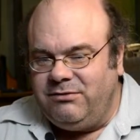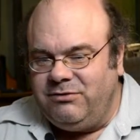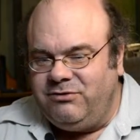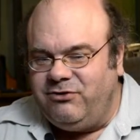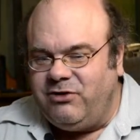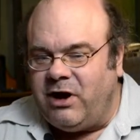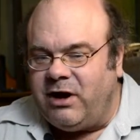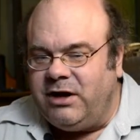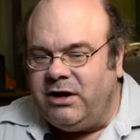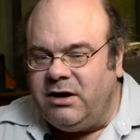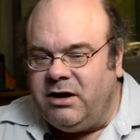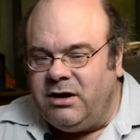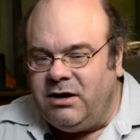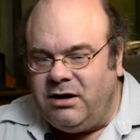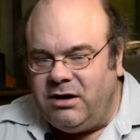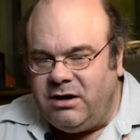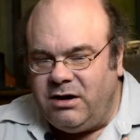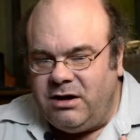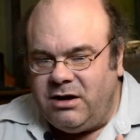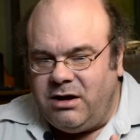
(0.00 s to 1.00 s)
China,
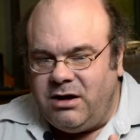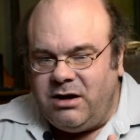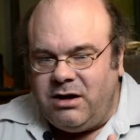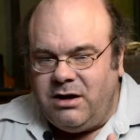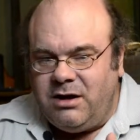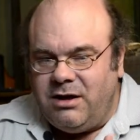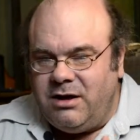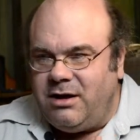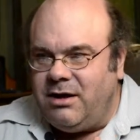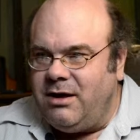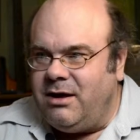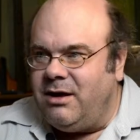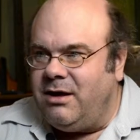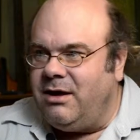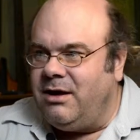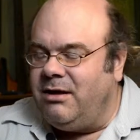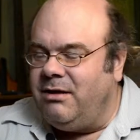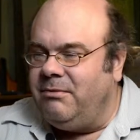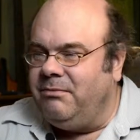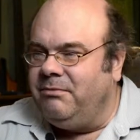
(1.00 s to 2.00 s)

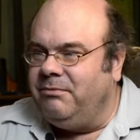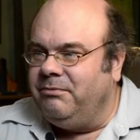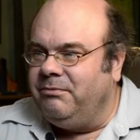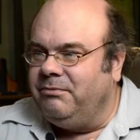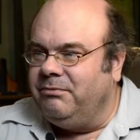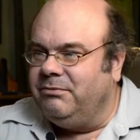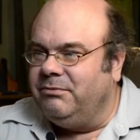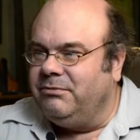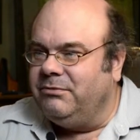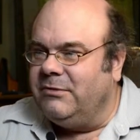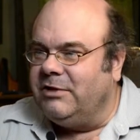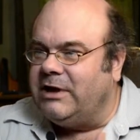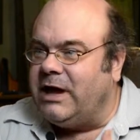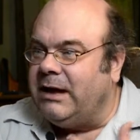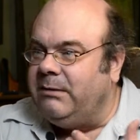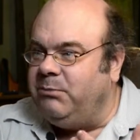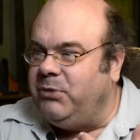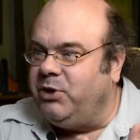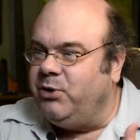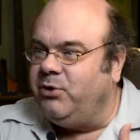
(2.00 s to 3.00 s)
um,
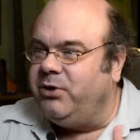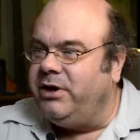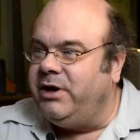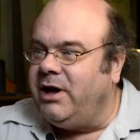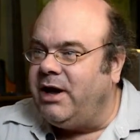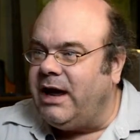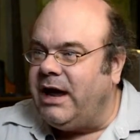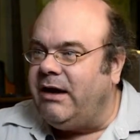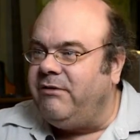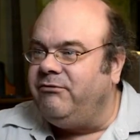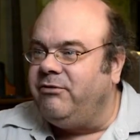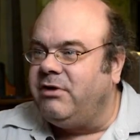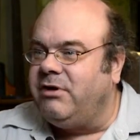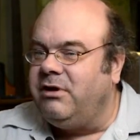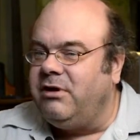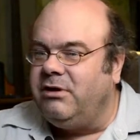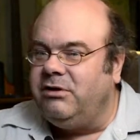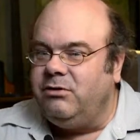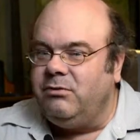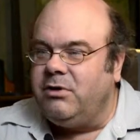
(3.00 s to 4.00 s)
Liberia,
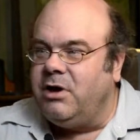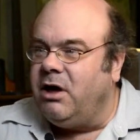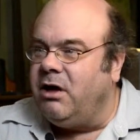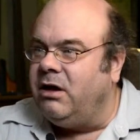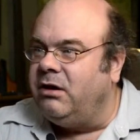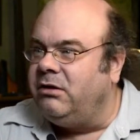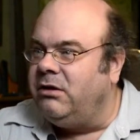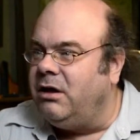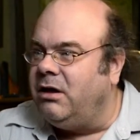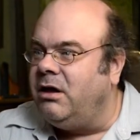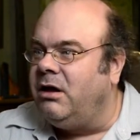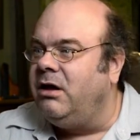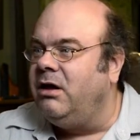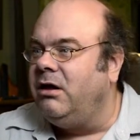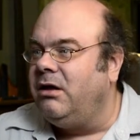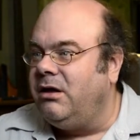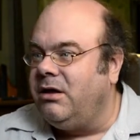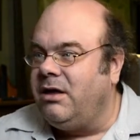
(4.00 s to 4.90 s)
Africa, Uganda. So it's